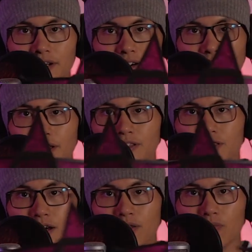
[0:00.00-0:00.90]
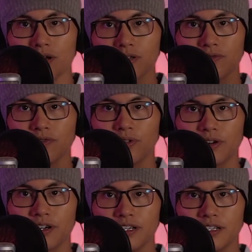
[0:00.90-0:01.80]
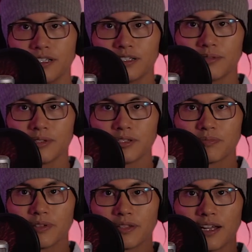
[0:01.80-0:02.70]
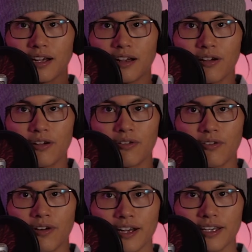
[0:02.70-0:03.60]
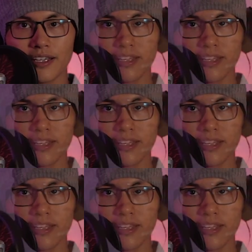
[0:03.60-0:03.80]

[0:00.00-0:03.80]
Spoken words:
here in southwestern Florida. Let me just put that right